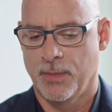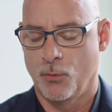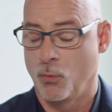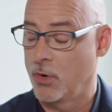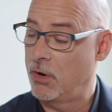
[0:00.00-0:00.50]

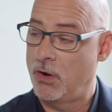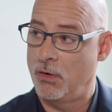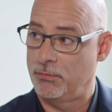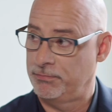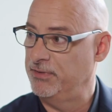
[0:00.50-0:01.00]
We're
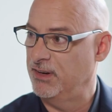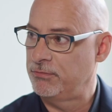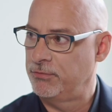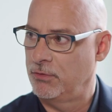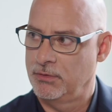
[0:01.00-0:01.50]
all
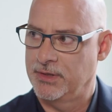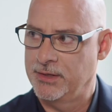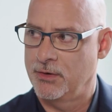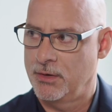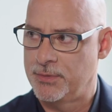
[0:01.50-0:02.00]
fearful in
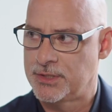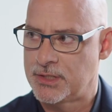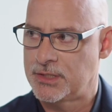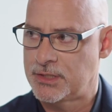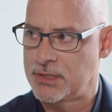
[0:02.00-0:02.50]
our
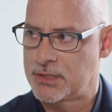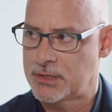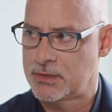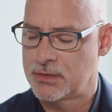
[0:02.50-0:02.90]
businesses.